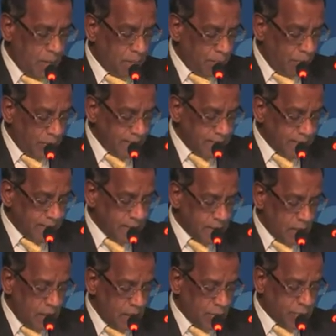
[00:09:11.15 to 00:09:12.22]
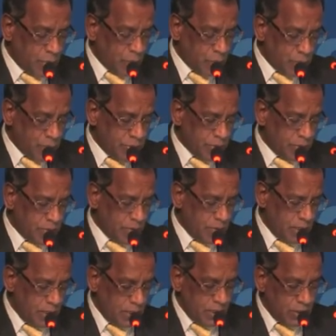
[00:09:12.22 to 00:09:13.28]
Policies are also crucial
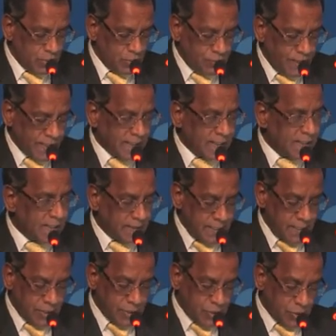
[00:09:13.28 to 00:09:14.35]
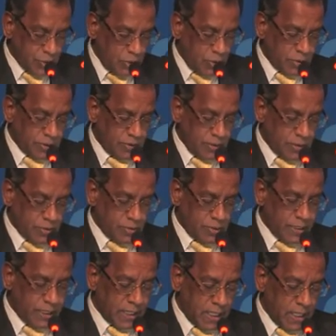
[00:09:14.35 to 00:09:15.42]
to facilitate strong industrial
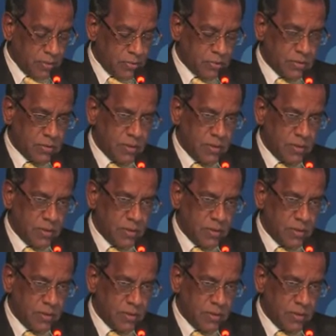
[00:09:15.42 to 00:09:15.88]
linkages